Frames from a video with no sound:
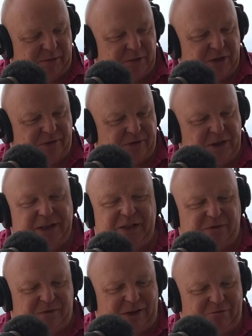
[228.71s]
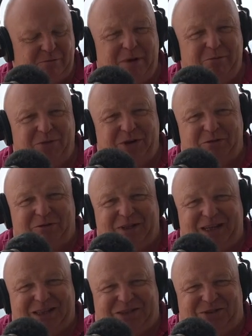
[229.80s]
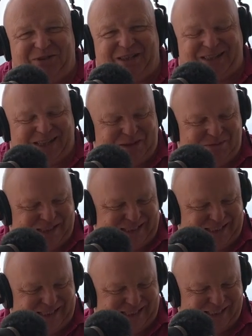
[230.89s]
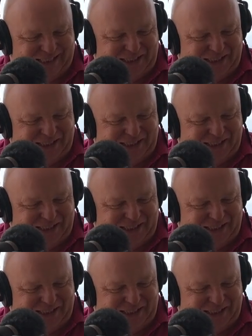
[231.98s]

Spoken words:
but funnily enough, I remember it from the last three times I did it.